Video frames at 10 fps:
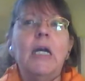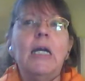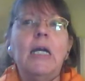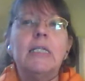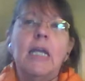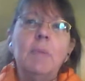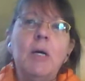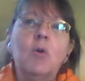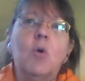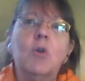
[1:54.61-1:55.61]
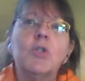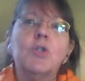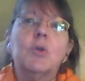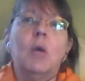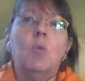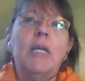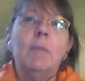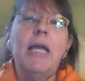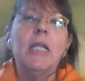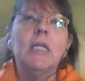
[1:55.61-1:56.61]
It's an email course. You get one
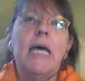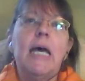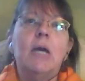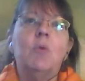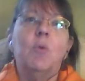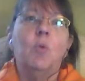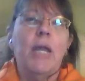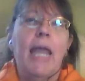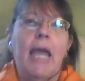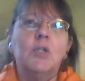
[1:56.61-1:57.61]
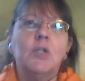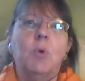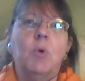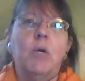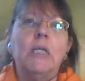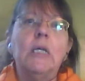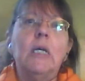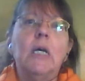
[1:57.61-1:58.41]
email a day with one action point.